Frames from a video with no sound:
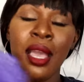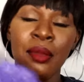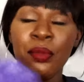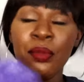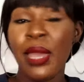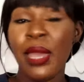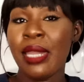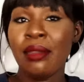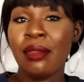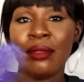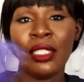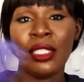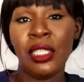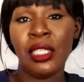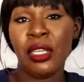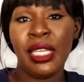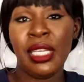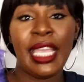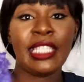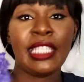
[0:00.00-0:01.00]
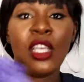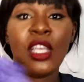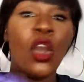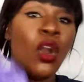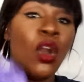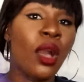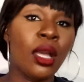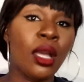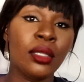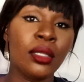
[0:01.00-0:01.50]
when, you know, it gets
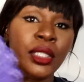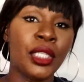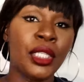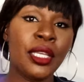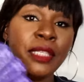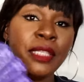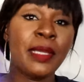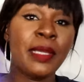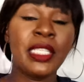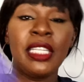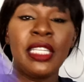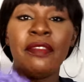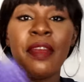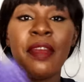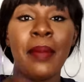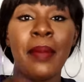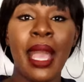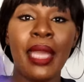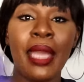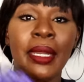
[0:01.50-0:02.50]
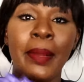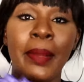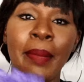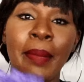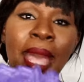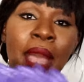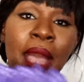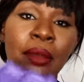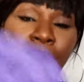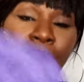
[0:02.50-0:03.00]
hot, you know, especially if I'm out and
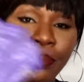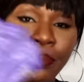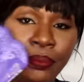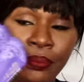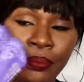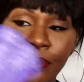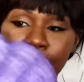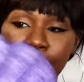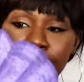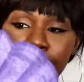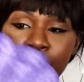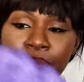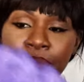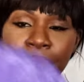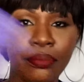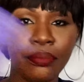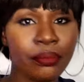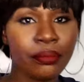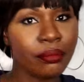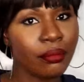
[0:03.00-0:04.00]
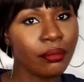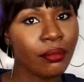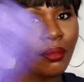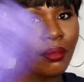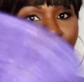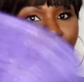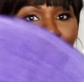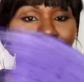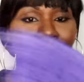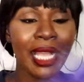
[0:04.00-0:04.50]
about,
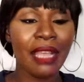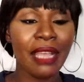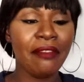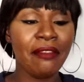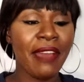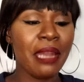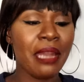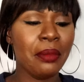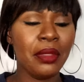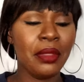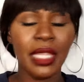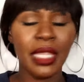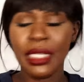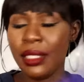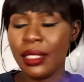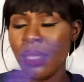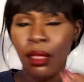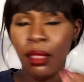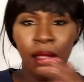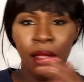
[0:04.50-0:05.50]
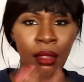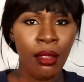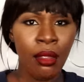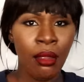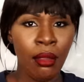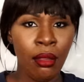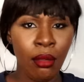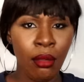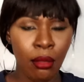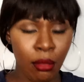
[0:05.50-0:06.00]
I can fan him with this.
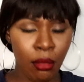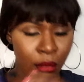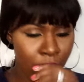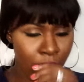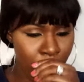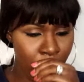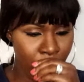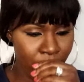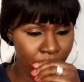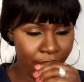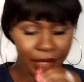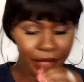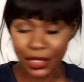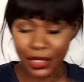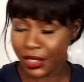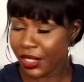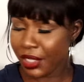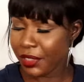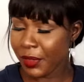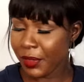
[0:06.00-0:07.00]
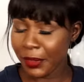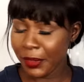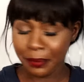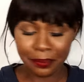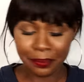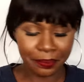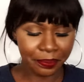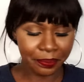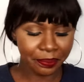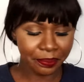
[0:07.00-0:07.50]
Excuse me.
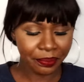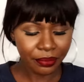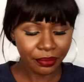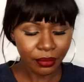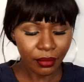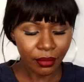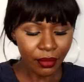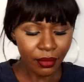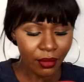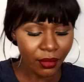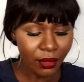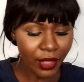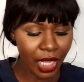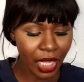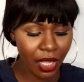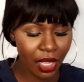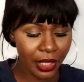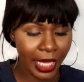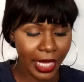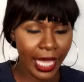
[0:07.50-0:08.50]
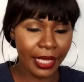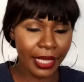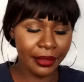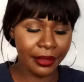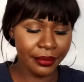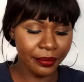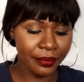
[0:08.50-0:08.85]
Okay.